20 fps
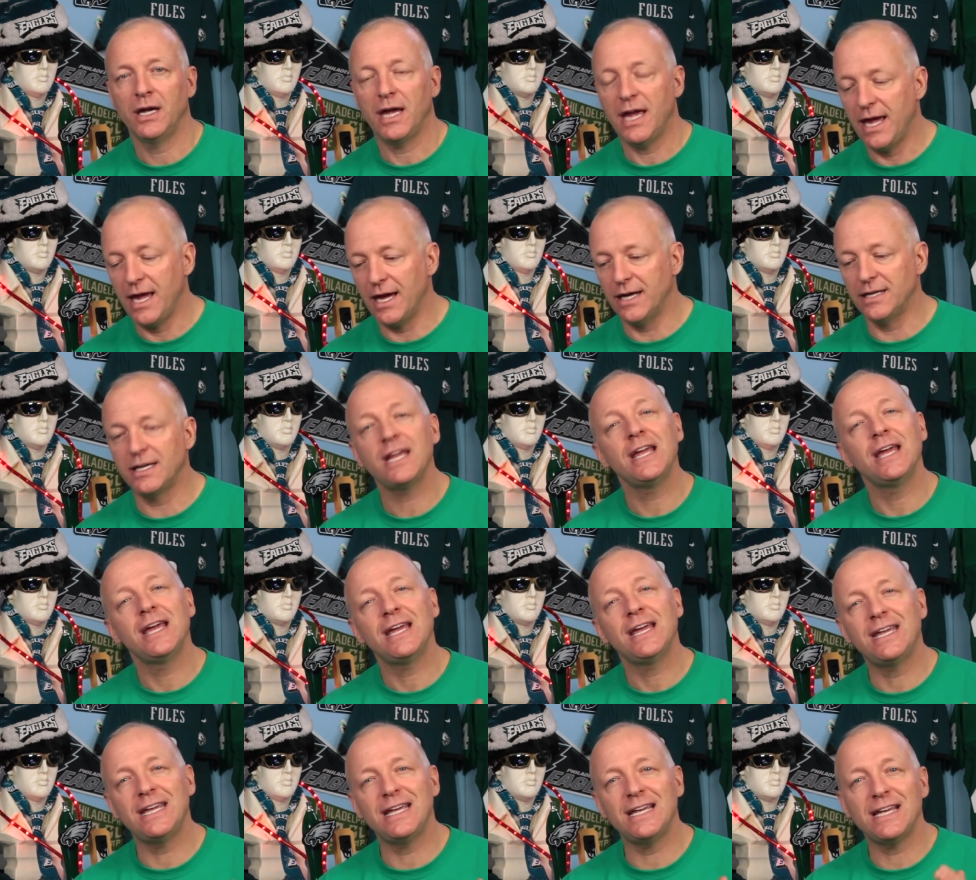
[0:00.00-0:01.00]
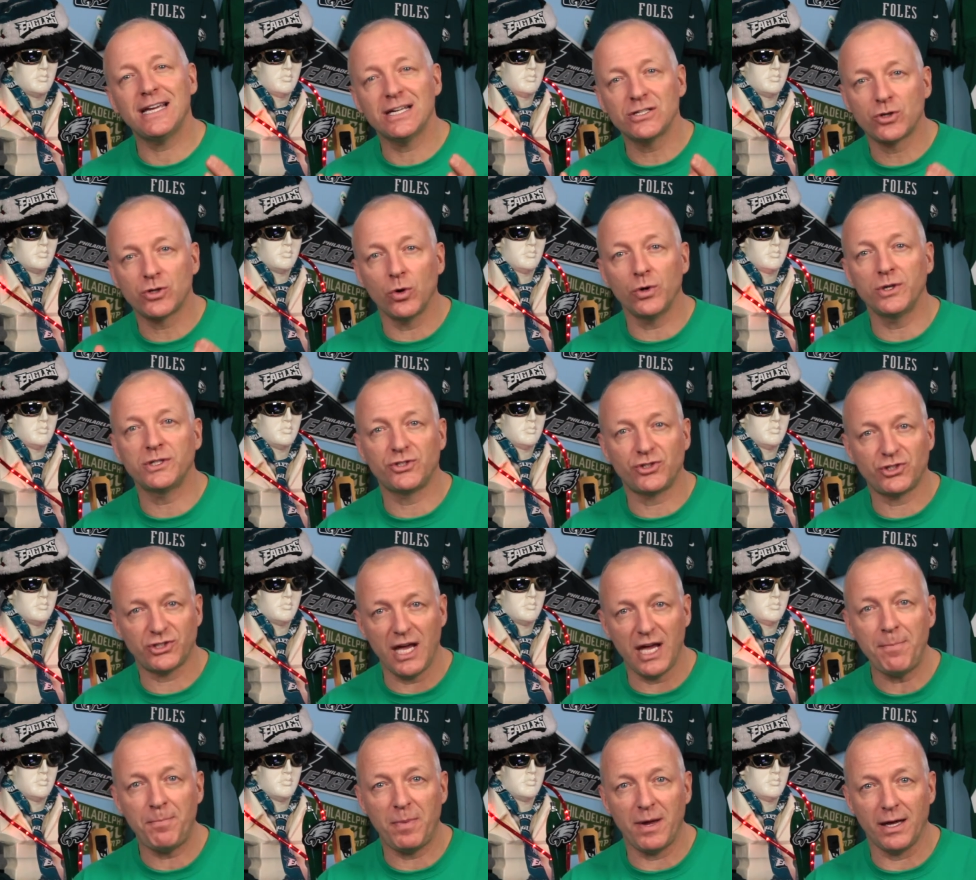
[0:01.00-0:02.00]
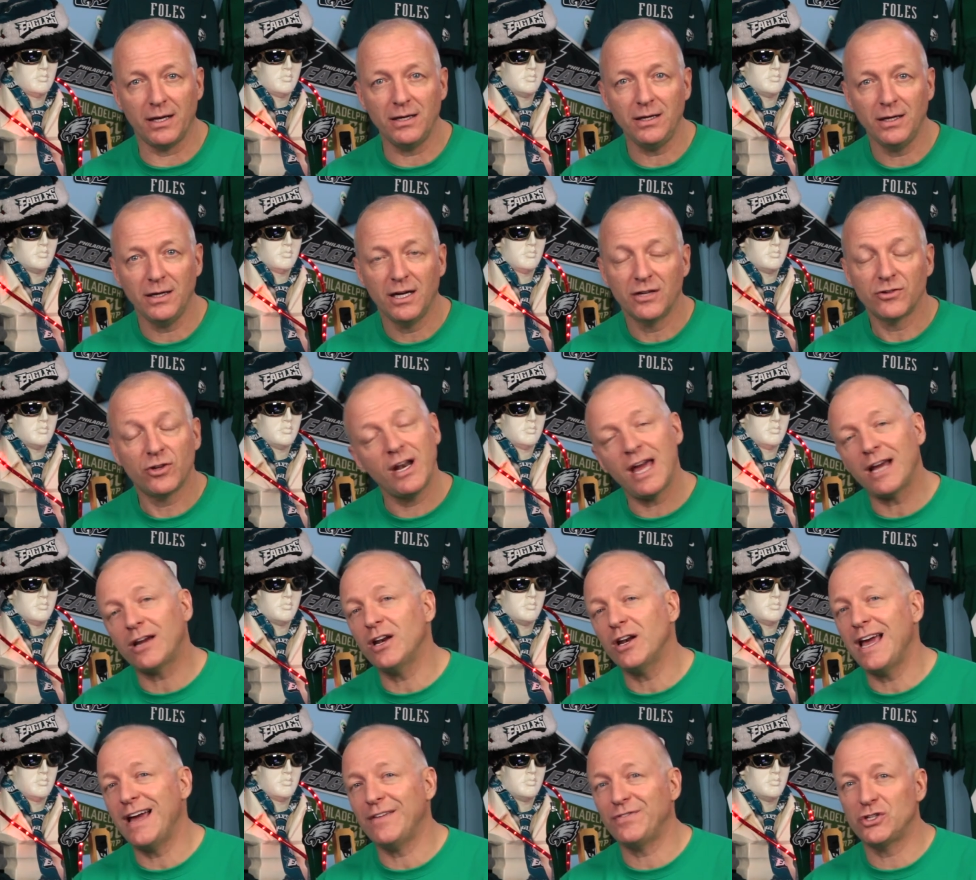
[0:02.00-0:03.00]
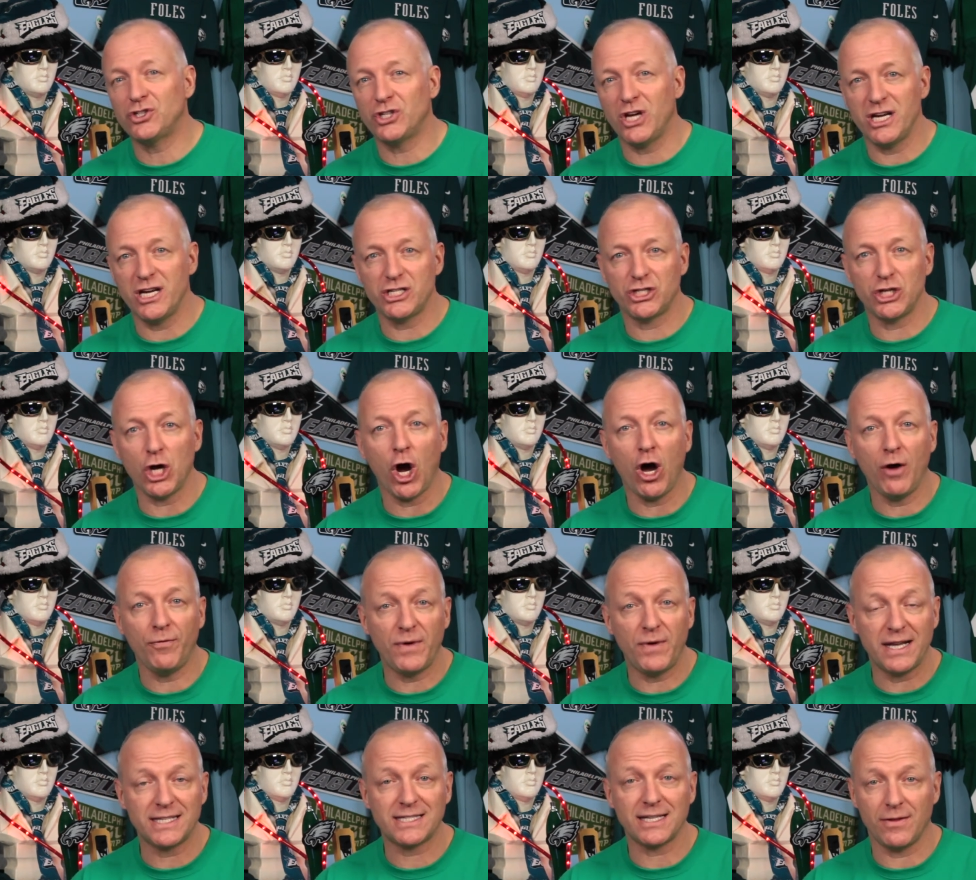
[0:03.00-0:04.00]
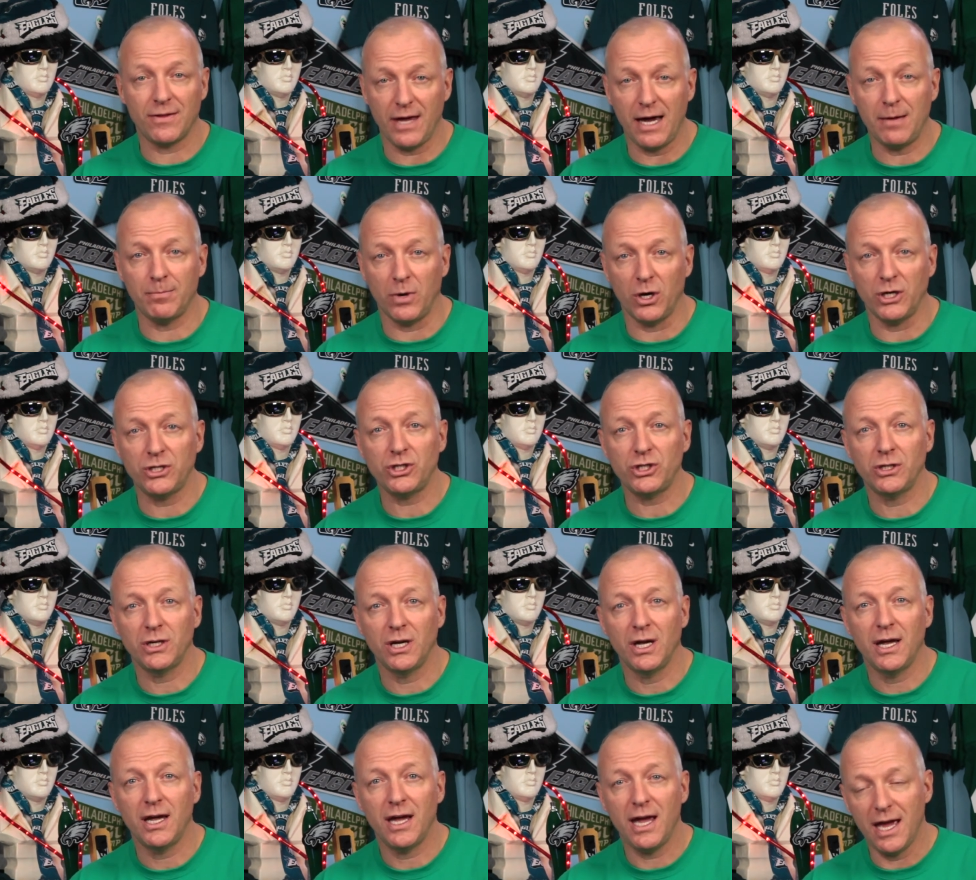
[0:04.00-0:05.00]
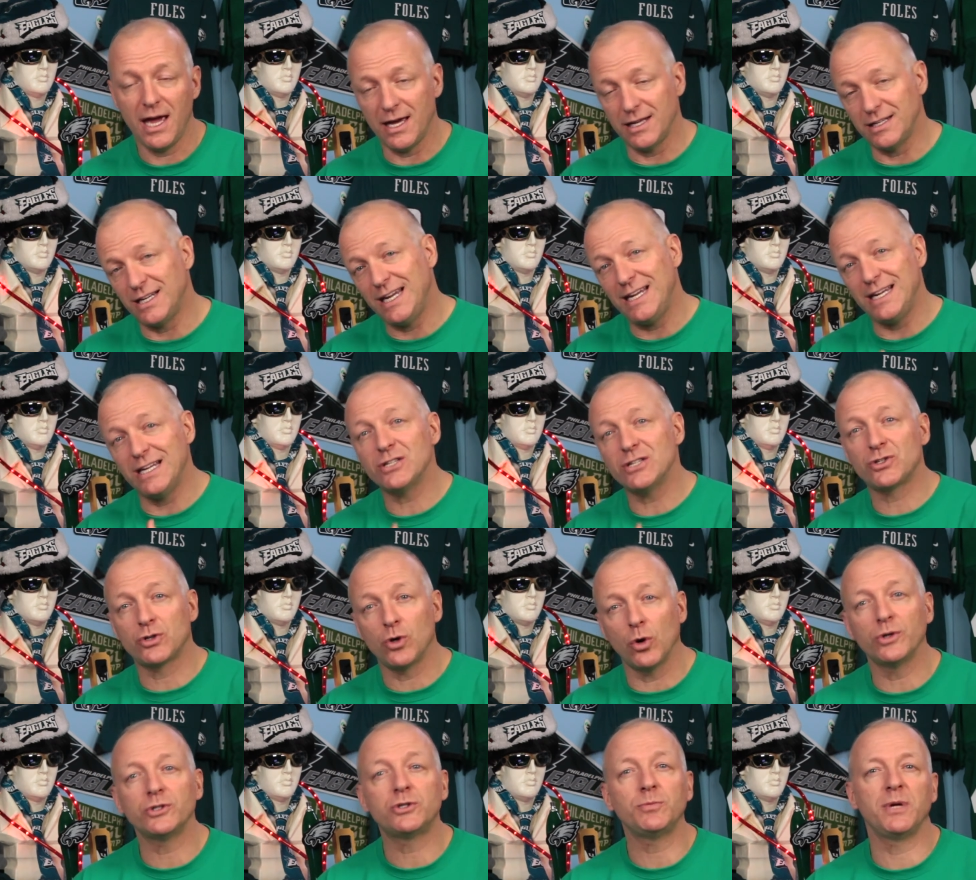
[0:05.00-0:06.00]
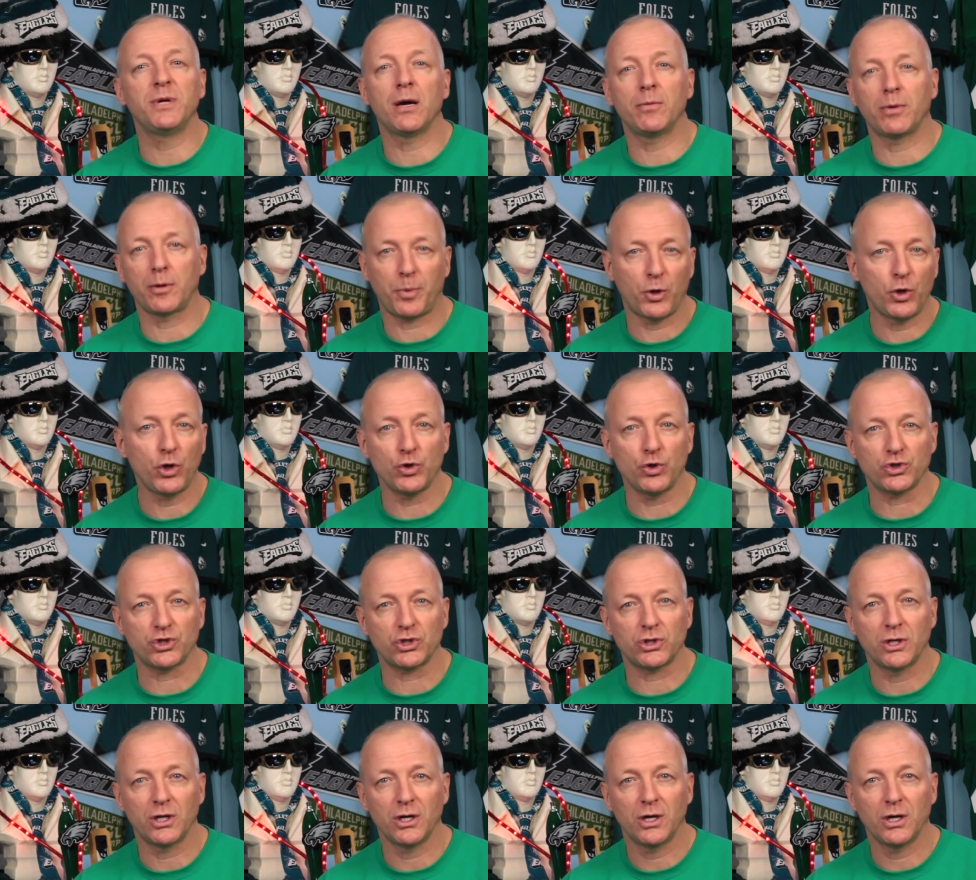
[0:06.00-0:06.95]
Speaker 1: And he is going to step in. They're not going to have to change the offense that much. And he is going to be able to produce.